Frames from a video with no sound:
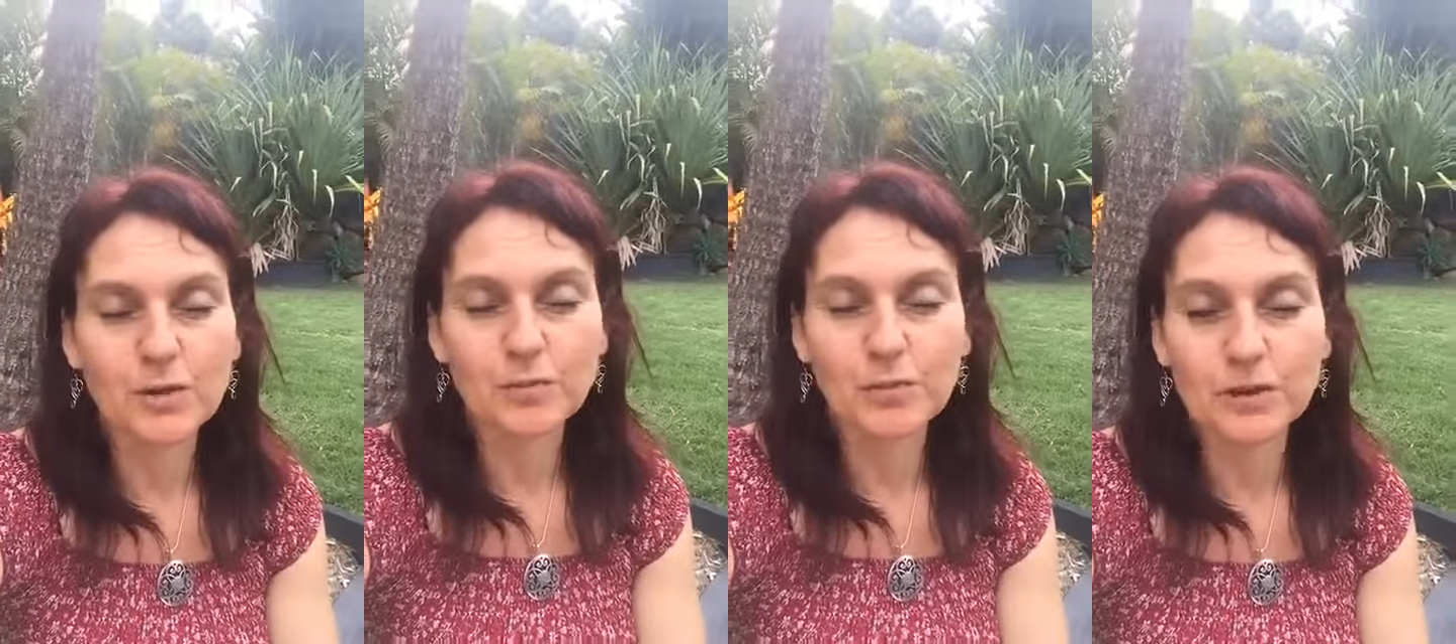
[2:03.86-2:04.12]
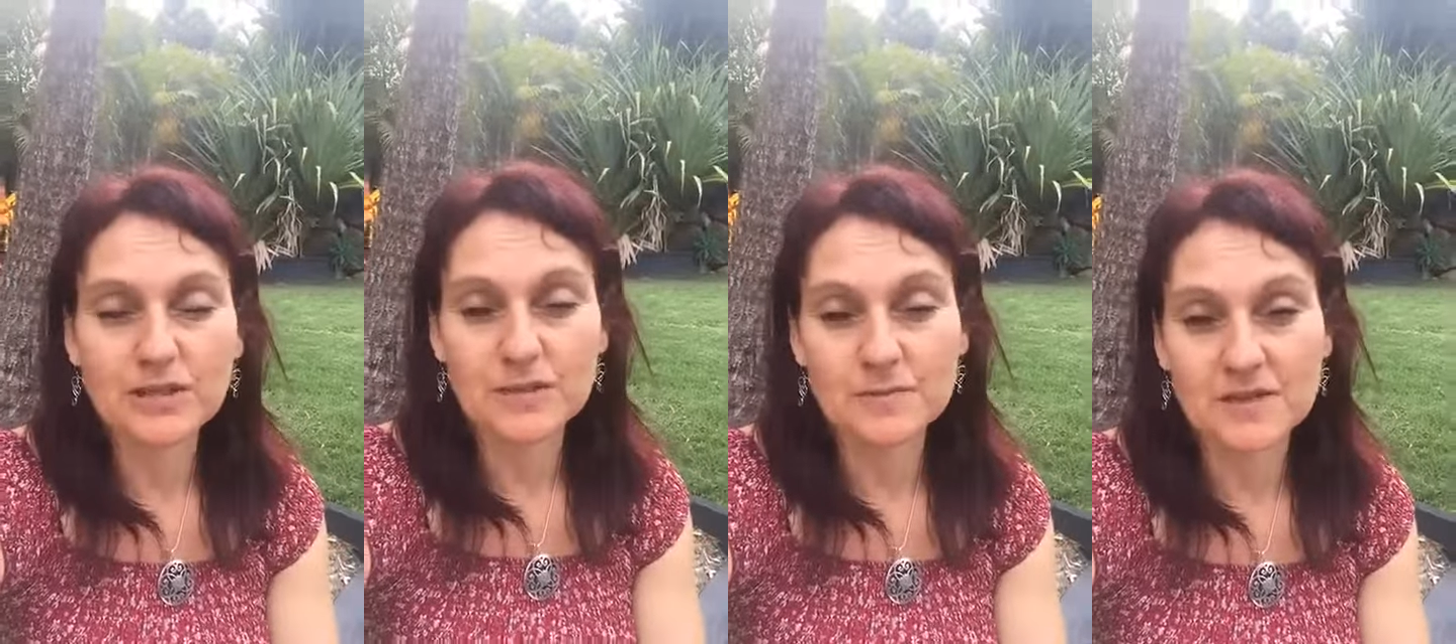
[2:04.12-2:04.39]

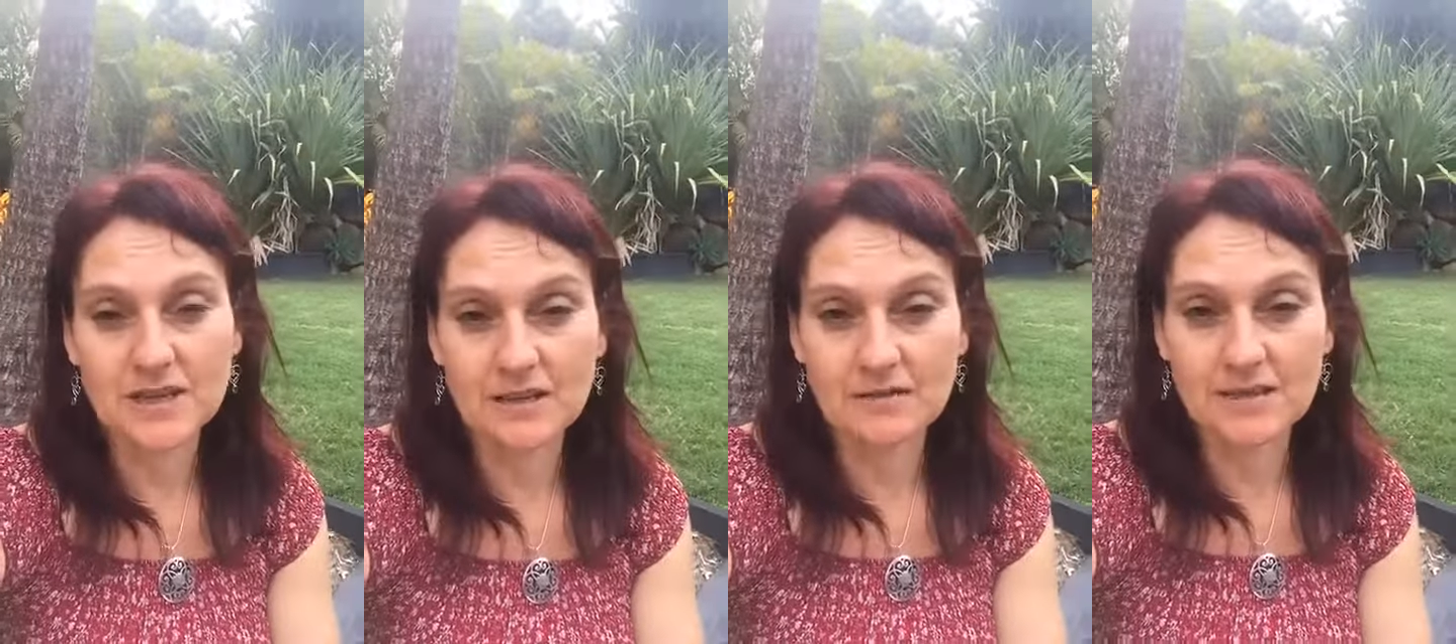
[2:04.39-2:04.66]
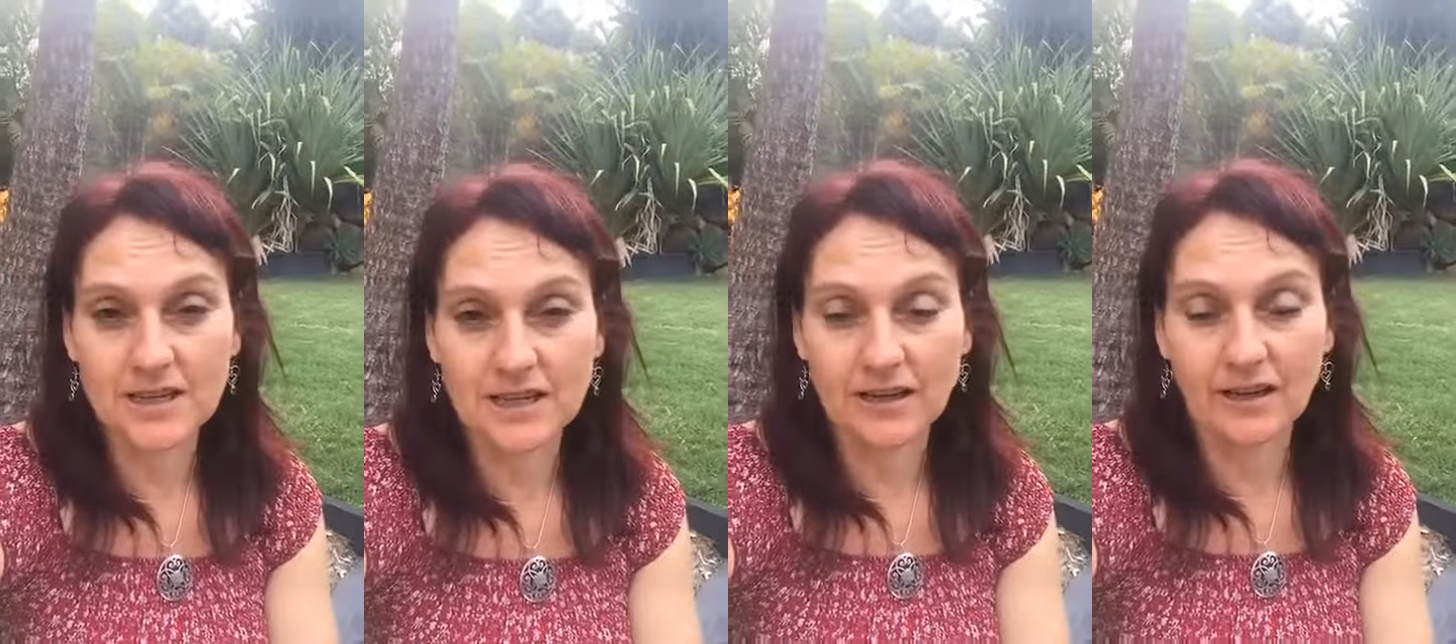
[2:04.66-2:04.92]
put themselves
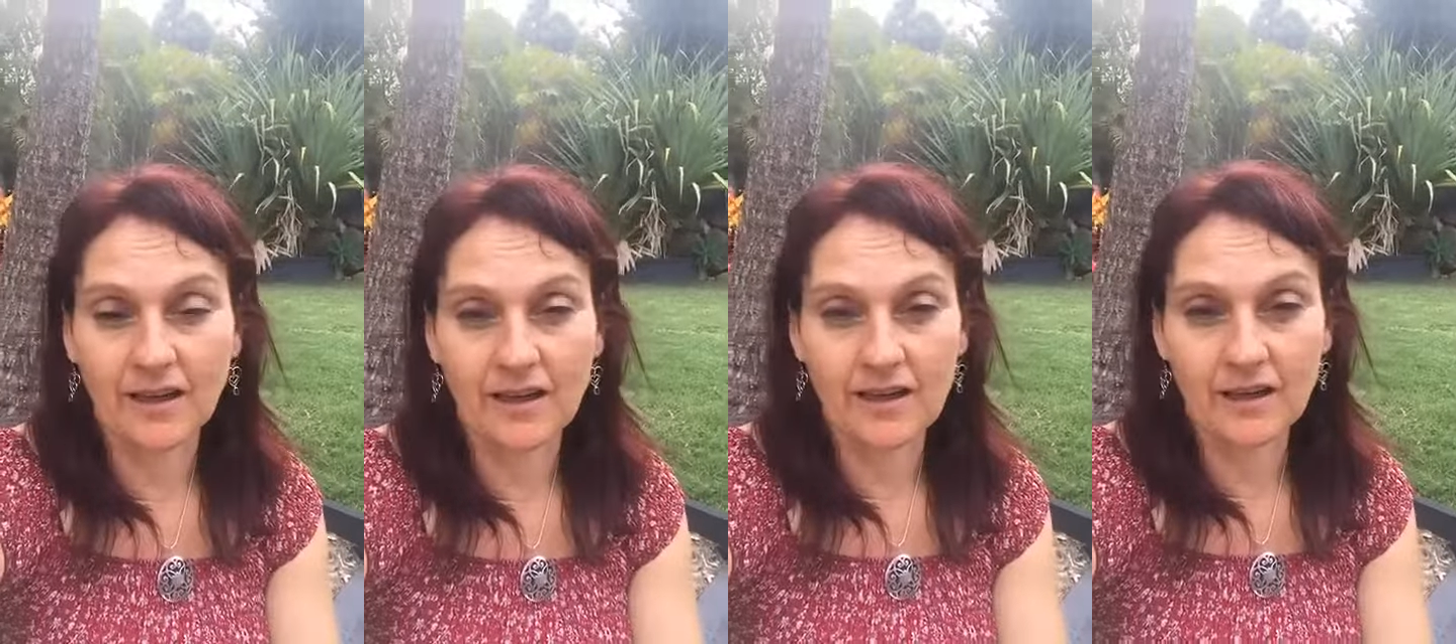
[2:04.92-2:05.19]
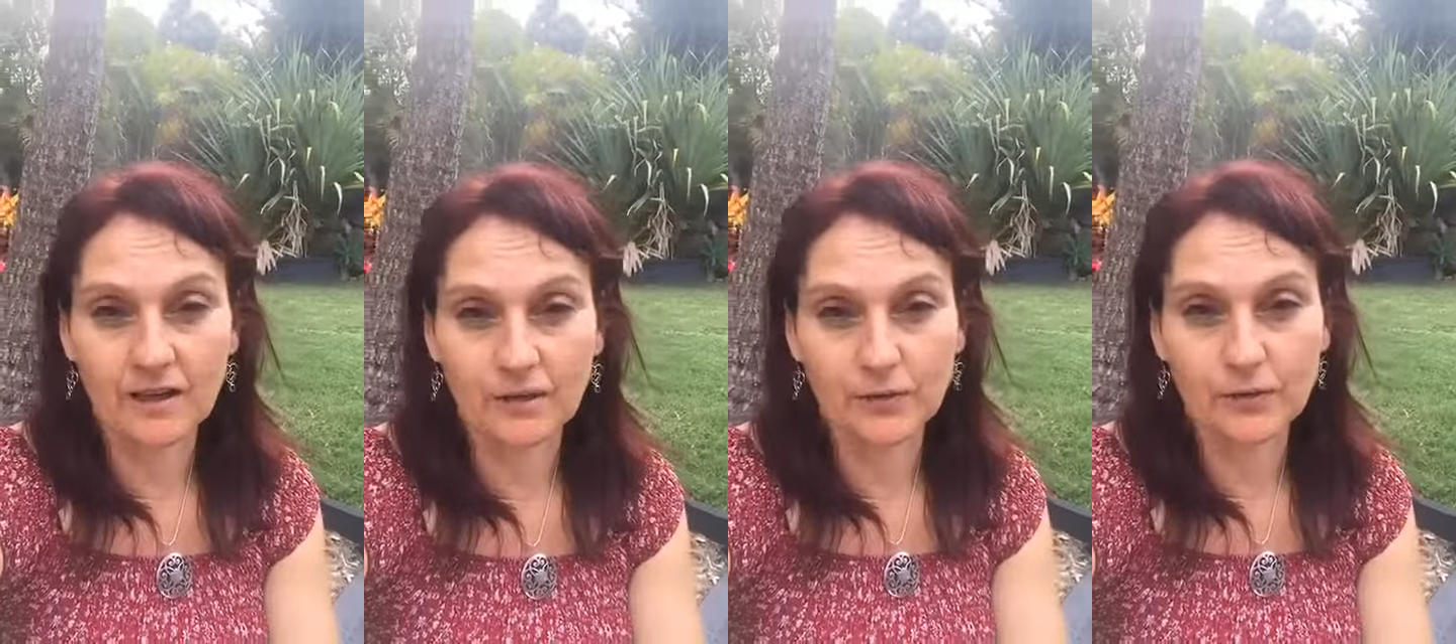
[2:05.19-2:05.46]
and their
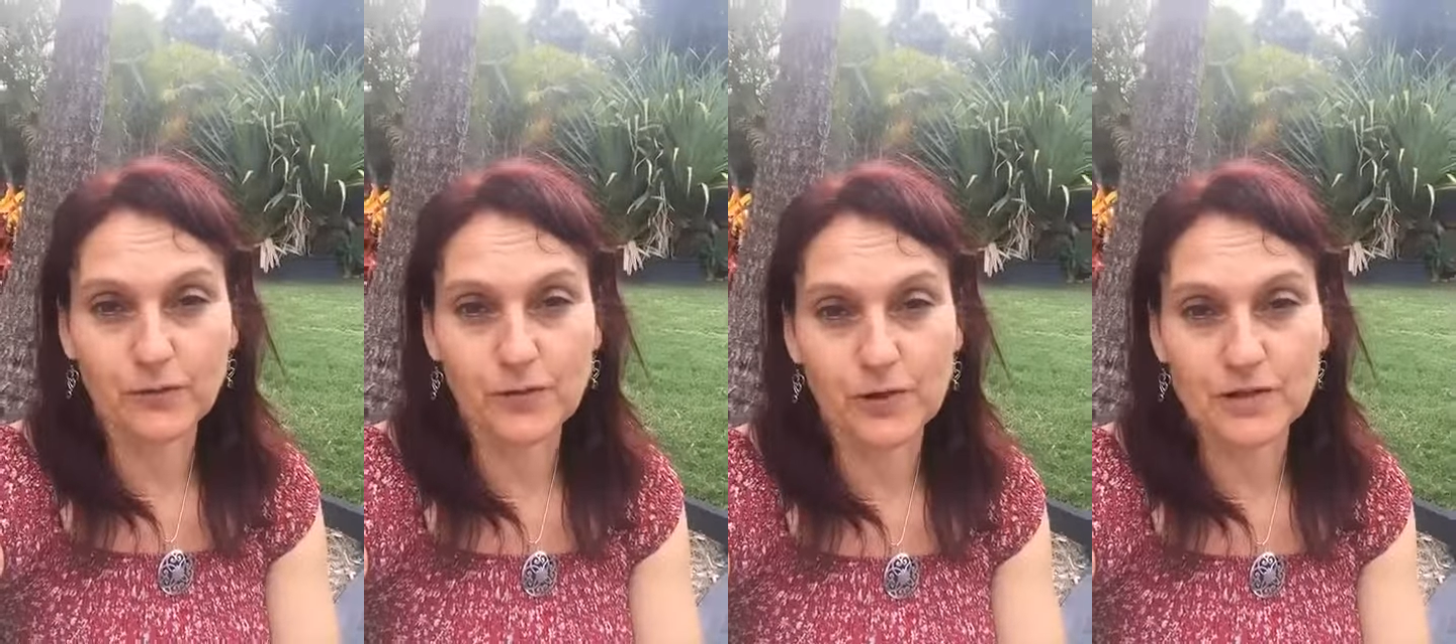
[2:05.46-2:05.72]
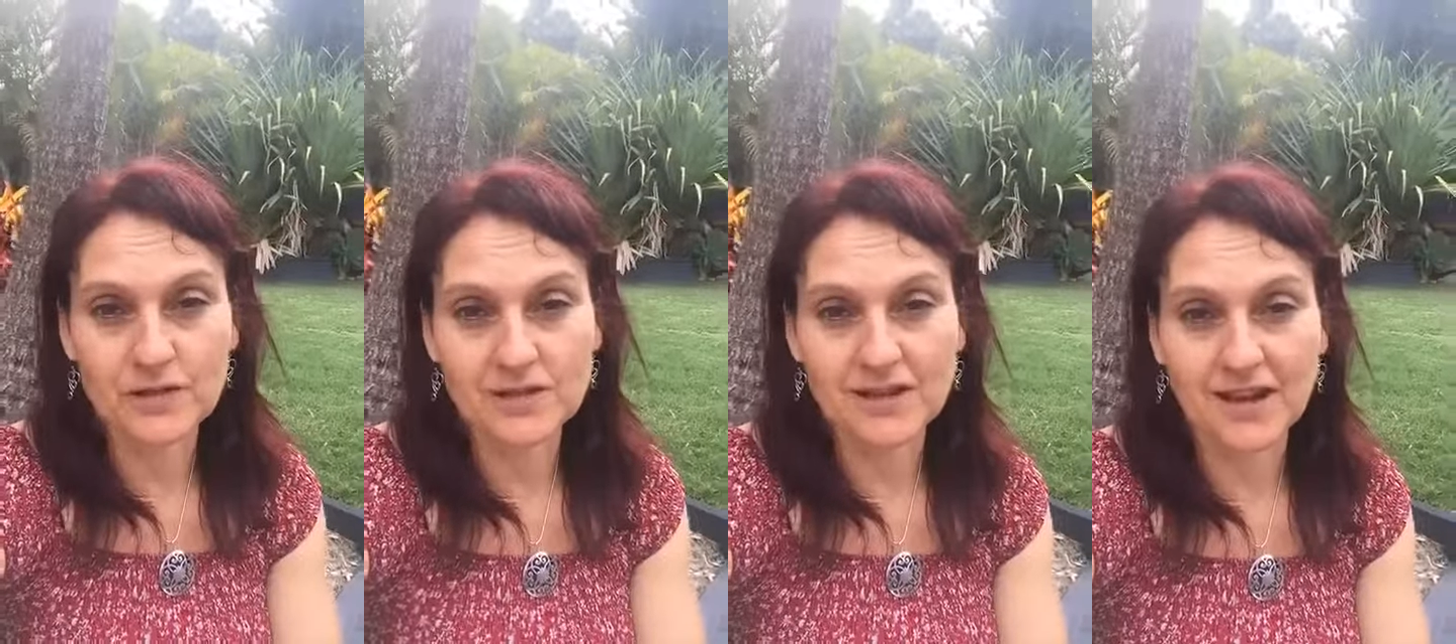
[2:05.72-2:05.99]
health
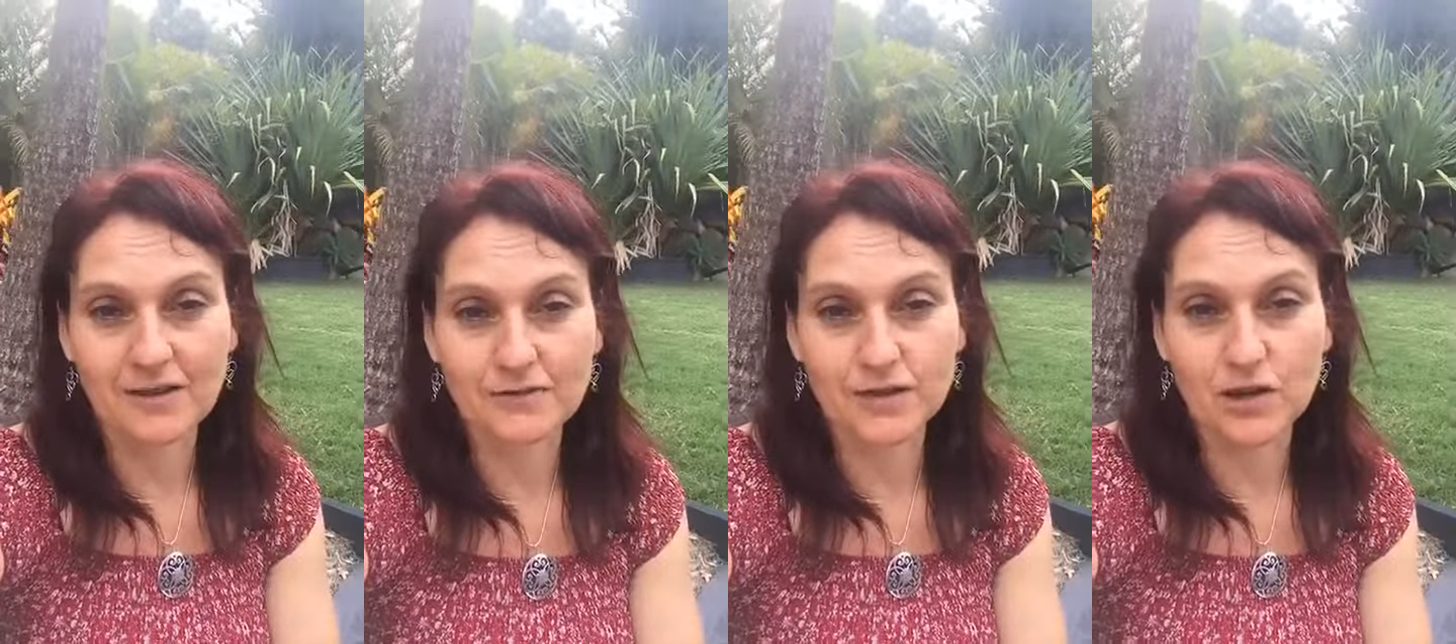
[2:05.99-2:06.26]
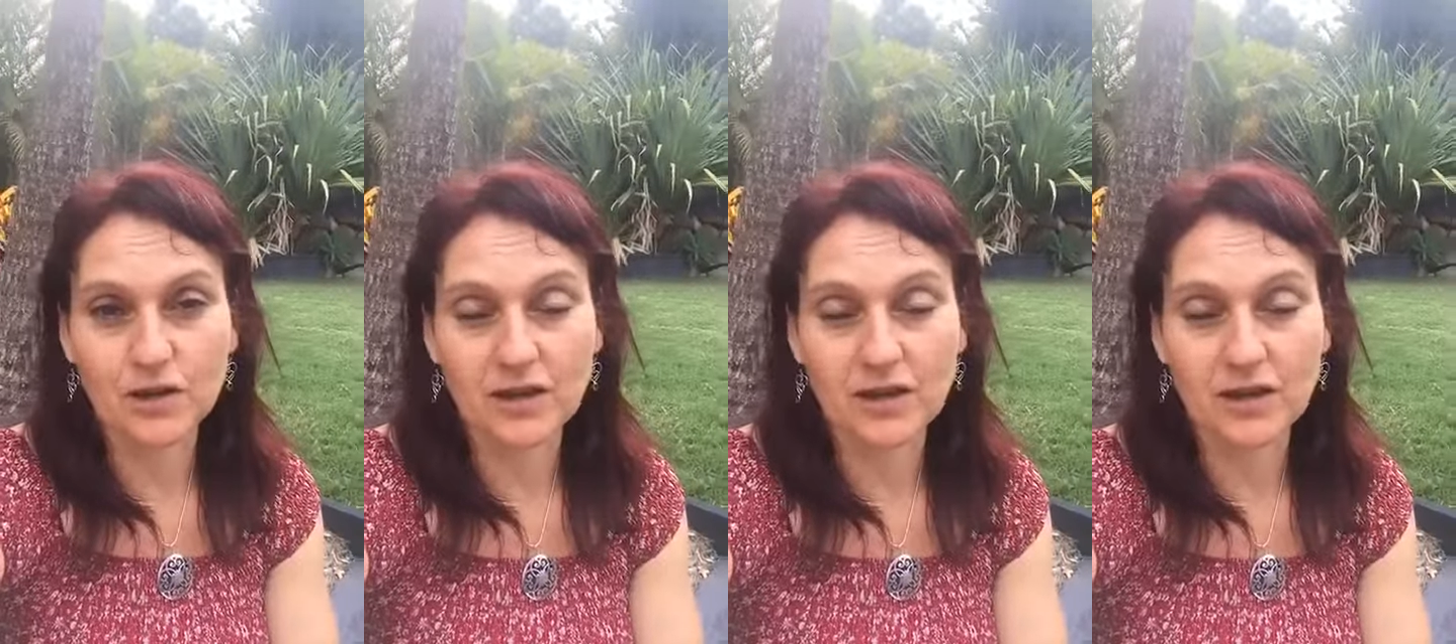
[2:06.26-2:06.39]
first after